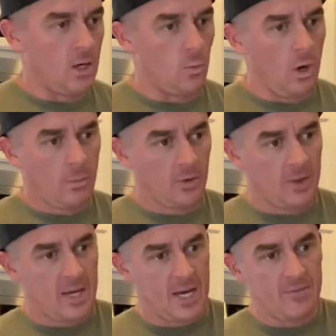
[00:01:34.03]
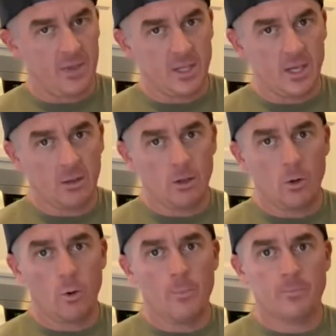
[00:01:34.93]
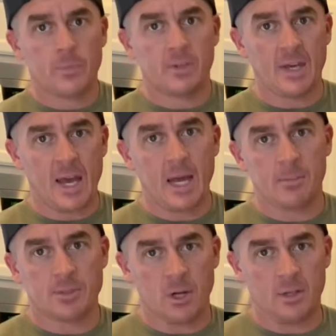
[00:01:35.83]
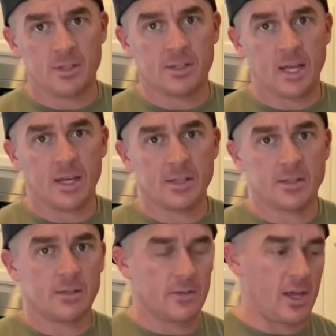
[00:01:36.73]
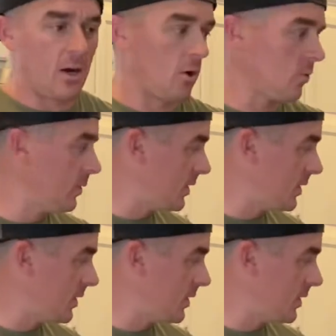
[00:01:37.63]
Walmart they have the yellow tabs on steaks that are really